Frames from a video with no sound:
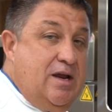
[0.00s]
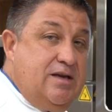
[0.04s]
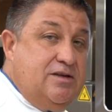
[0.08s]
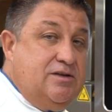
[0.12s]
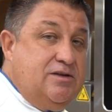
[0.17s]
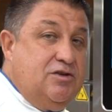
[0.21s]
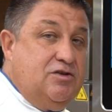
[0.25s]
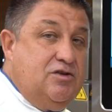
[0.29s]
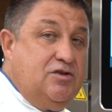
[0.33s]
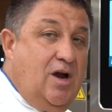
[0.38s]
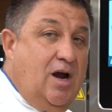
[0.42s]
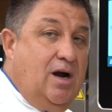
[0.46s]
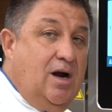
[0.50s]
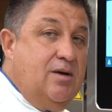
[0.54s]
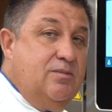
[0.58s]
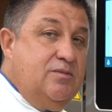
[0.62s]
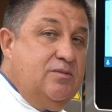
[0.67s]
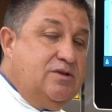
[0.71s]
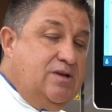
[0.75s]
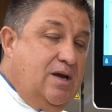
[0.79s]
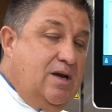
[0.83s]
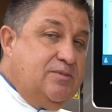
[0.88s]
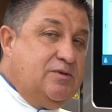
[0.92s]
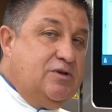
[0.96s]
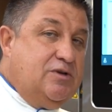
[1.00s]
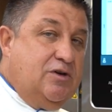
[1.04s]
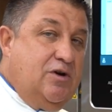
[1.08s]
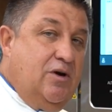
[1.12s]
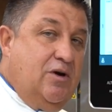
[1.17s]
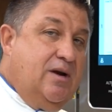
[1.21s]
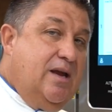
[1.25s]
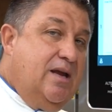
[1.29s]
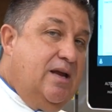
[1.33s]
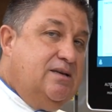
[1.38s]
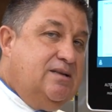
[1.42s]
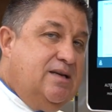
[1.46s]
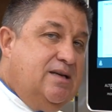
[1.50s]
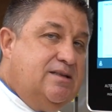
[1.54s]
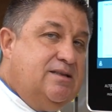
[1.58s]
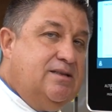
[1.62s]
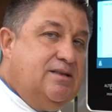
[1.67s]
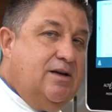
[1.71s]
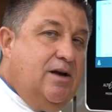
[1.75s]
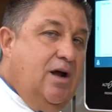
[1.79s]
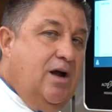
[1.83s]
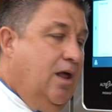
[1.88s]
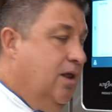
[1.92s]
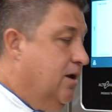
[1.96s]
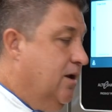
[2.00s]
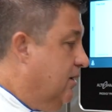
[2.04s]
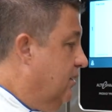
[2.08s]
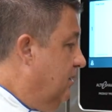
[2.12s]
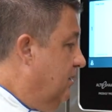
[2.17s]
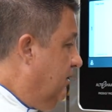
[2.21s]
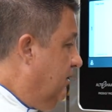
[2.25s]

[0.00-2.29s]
this to shock them, stops the cooking, sets the color.